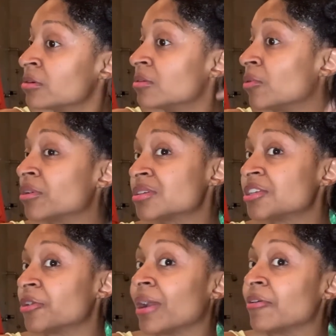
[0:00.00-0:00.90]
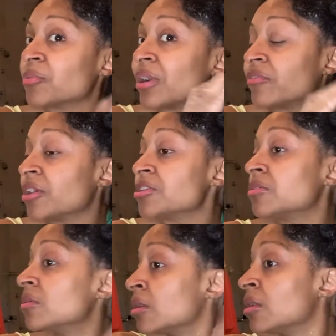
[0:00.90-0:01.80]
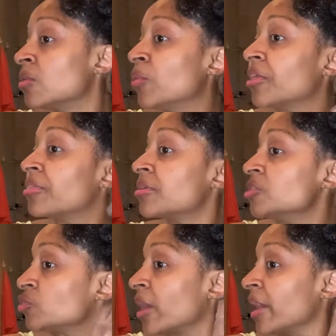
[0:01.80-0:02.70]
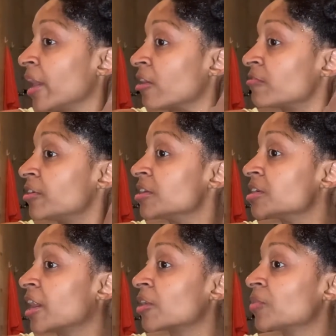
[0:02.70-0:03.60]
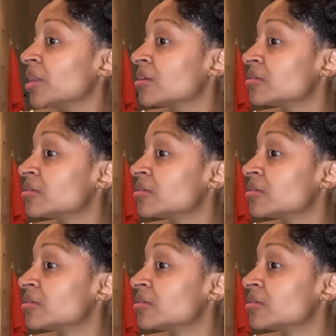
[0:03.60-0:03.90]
or sit around, whatever I do, with dry hair for an entire week.